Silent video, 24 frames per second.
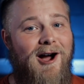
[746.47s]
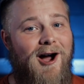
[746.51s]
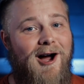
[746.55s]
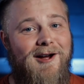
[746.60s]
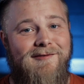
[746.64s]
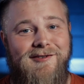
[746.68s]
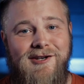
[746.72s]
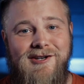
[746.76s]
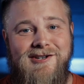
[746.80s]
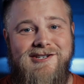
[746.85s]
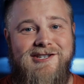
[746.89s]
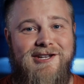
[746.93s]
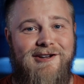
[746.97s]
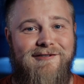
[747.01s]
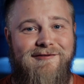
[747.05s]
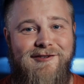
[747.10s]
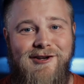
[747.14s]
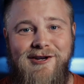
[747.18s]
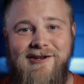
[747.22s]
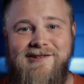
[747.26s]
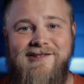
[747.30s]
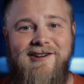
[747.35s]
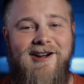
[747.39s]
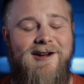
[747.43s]
I've used it a
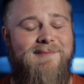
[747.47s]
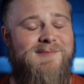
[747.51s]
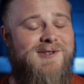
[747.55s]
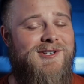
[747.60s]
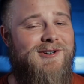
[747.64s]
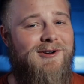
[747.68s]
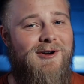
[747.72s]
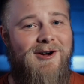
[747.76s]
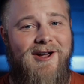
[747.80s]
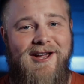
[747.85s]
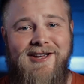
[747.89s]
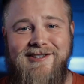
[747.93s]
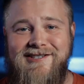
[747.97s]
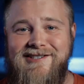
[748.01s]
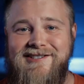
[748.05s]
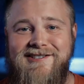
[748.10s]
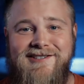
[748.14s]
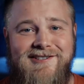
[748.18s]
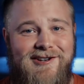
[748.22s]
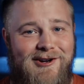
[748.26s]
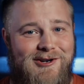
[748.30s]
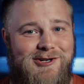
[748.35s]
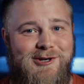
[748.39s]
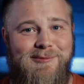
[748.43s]
few times and it's
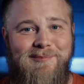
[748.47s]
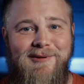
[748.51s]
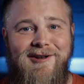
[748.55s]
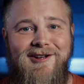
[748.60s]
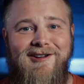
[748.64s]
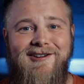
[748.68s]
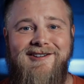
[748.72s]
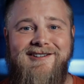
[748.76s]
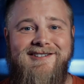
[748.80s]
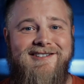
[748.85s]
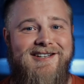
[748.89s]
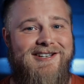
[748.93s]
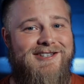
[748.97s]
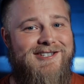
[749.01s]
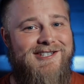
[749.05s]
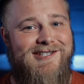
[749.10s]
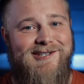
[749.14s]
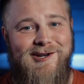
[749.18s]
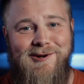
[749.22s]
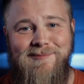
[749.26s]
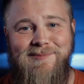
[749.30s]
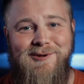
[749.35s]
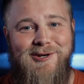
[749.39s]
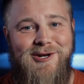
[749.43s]
such a blast. It's
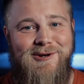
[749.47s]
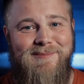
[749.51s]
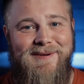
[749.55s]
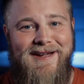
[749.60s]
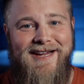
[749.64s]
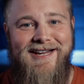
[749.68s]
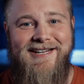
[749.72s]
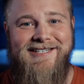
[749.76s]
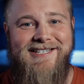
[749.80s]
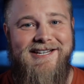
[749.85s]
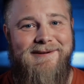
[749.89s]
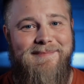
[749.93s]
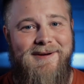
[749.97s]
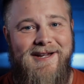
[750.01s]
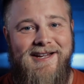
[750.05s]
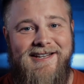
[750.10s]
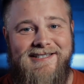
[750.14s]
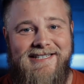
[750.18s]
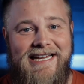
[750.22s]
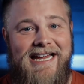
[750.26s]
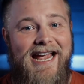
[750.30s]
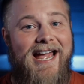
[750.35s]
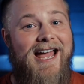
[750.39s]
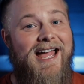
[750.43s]
super duper easy
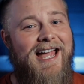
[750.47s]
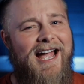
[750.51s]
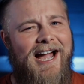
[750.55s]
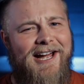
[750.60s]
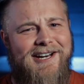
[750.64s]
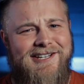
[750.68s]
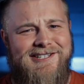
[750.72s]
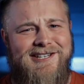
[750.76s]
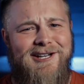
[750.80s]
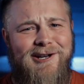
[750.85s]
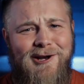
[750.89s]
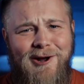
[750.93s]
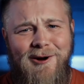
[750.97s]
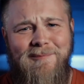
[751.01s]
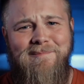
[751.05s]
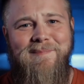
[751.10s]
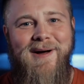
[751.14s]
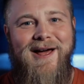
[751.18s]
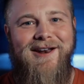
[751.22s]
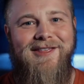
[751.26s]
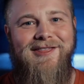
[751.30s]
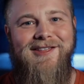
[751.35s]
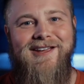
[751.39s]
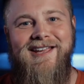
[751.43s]
peasy and it's a lot
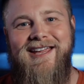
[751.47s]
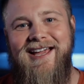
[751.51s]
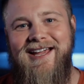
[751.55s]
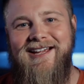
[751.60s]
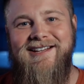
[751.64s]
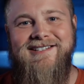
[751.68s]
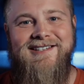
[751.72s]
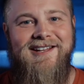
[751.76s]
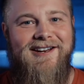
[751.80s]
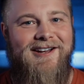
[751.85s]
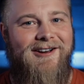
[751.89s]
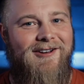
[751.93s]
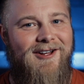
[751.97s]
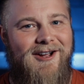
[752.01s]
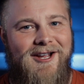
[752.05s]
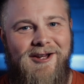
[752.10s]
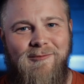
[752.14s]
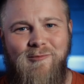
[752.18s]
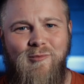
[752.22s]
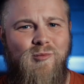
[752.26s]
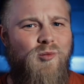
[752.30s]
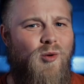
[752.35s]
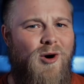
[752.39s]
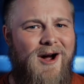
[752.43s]
better than getting something like a
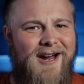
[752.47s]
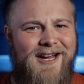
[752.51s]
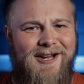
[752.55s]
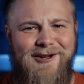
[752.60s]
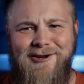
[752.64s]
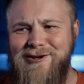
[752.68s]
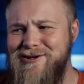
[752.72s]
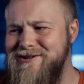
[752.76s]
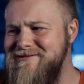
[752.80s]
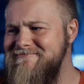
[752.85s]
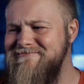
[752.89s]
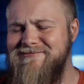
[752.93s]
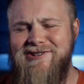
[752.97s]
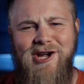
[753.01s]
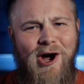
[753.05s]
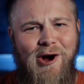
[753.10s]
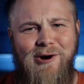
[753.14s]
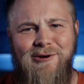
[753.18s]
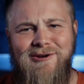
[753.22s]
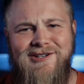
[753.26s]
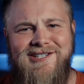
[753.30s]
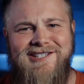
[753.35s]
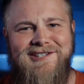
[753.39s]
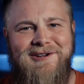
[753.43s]
white good
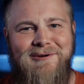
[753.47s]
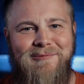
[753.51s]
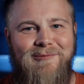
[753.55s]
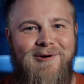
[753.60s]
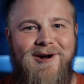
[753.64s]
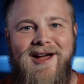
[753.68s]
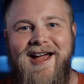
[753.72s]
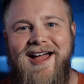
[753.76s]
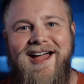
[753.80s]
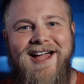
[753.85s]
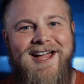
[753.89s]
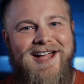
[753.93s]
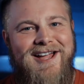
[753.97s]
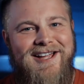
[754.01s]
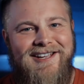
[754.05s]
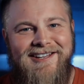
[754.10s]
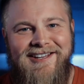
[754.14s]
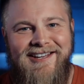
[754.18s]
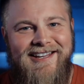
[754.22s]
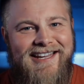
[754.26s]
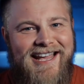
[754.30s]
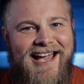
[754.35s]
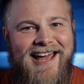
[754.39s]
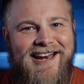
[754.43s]
toaster where
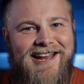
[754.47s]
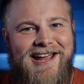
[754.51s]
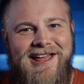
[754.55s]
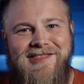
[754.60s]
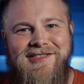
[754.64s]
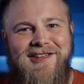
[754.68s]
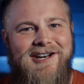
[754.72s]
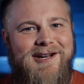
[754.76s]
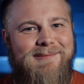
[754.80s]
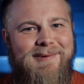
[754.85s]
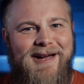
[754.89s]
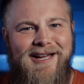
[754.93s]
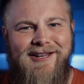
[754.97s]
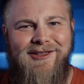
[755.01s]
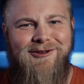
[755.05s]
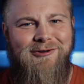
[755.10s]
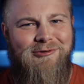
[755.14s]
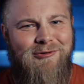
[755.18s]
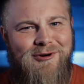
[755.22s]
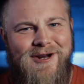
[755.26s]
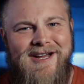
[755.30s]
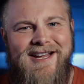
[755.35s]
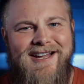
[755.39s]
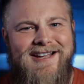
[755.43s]
you get it and then about
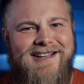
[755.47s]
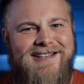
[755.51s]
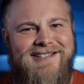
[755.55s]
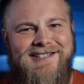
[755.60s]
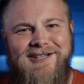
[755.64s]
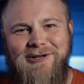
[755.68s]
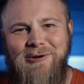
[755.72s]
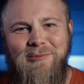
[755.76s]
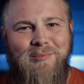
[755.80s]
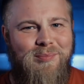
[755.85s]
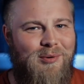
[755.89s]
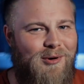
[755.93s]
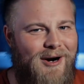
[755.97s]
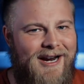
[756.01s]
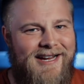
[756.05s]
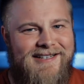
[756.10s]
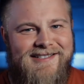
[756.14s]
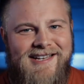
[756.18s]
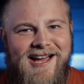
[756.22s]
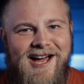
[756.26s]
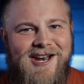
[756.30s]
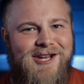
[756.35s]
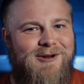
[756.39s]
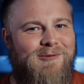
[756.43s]
three years it'll break
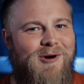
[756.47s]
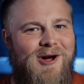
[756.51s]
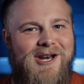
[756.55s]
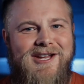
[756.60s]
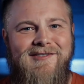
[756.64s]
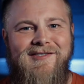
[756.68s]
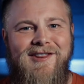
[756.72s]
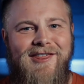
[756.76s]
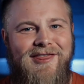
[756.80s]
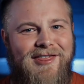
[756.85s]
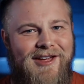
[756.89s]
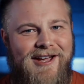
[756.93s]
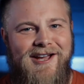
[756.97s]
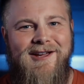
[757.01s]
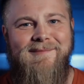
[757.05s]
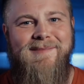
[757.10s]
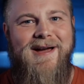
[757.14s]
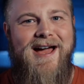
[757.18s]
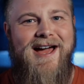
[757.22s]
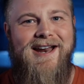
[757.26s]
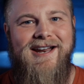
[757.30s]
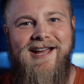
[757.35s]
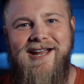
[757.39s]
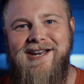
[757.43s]
down, you won't even think
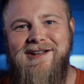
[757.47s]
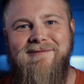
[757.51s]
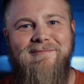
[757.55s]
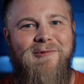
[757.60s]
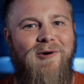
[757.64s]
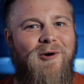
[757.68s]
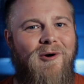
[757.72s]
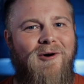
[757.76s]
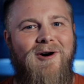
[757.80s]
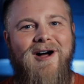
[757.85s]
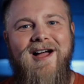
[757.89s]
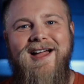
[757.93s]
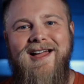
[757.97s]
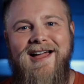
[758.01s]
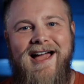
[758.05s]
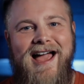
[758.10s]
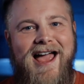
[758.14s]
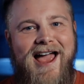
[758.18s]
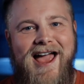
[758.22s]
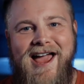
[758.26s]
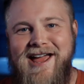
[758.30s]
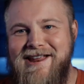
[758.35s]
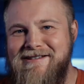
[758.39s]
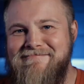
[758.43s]
about it anymore
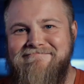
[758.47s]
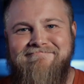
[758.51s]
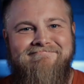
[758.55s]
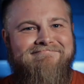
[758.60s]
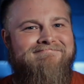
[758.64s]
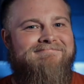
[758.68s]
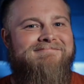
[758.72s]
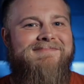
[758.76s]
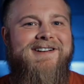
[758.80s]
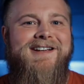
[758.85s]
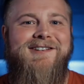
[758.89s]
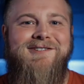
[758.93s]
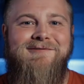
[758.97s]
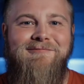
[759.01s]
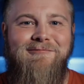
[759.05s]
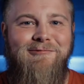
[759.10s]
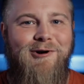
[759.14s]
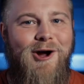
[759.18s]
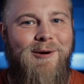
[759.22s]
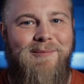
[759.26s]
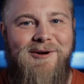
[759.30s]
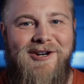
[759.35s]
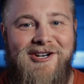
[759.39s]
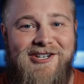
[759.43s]
and it's
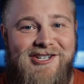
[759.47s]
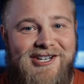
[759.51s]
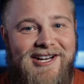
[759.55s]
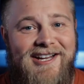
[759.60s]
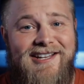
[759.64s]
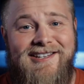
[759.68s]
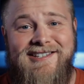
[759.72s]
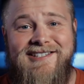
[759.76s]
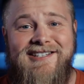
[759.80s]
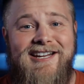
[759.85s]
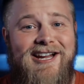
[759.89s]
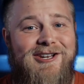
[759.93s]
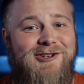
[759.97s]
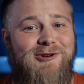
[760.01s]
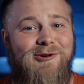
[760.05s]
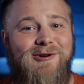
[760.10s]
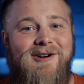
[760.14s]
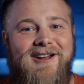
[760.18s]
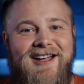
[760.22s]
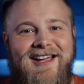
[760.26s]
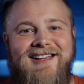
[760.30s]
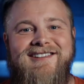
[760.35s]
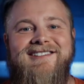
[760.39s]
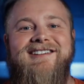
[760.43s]
rubbish. Instead
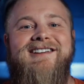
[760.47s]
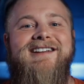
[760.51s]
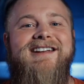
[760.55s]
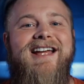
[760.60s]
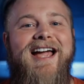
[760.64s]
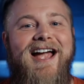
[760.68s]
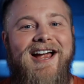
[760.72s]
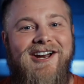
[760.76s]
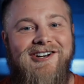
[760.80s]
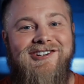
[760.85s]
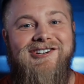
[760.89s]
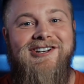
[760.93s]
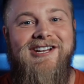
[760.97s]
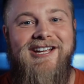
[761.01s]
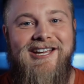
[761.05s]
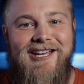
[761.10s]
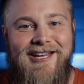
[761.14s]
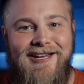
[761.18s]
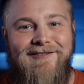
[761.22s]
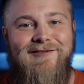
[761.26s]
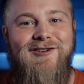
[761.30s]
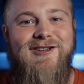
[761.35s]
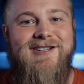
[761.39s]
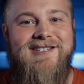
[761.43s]
your guests can actually
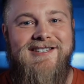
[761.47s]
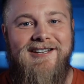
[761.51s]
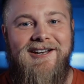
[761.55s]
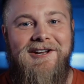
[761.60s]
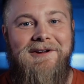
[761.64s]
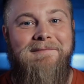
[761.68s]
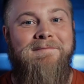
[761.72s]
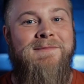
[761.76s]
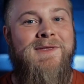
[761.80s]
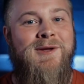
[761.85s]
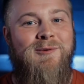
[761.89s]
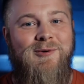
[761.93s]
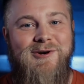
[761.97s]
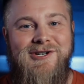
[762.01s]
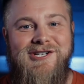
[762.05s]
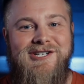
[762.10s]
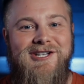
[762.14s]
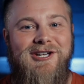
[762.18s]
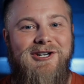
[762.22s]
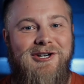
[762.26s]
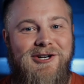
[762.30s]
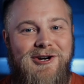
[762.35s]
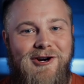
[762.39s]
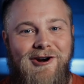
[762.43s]
give you something which is
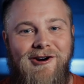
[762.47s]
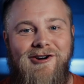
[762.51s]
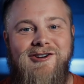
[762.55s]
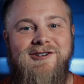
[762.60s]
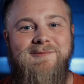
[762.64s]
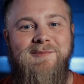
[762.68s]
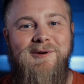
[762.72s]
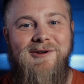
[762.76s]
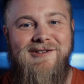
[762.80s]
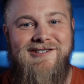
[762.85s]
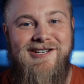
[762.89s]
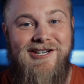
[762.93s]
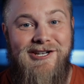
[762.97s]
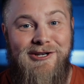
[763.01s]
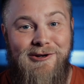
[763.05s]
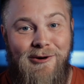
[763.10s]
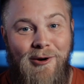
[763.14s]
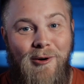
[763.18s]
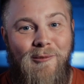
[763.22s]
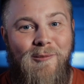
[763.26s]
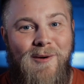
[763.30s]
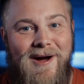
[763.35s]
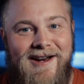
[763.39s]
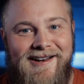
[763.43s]
going to contribute to
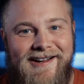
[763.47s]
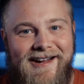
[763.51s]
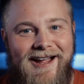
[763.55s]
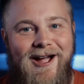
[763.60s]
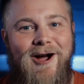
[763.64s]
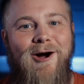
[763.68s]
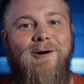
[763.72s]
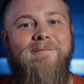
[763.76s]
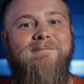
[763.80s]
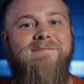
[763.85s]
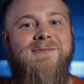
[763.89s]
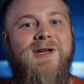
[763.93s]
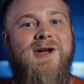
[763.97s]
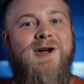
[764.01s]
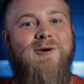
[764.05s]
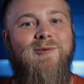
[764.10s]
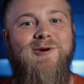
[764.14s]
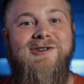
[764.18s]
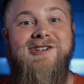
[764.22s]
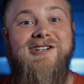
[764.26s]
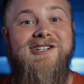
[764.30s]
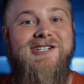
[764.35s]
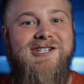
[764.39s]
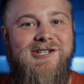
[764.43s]
your wedding album,
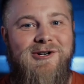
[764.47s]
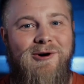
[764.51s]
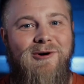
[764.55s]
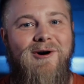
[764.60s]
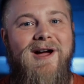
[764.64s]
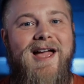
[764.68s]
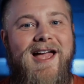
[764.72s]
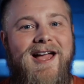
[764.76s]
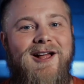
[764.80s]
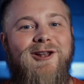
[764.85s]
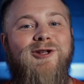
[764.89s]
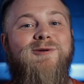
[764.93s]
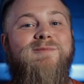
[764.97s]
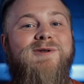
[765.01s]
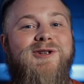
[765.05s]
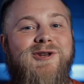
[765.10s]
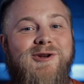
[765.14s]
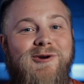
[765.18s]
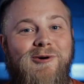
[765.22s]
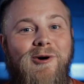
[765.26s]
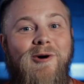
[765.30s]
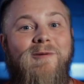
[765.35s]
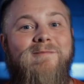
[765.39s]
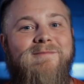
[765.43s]
which is your heirloom and
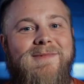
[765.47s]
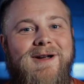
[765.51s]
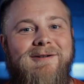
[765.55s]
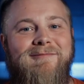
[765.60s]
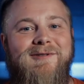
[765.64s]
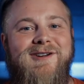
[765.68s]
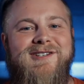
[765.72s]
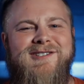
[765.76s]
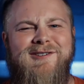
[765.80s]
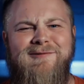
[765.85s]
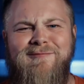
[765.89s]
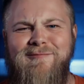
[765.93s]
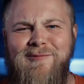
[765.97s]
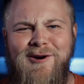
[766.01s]
your memories.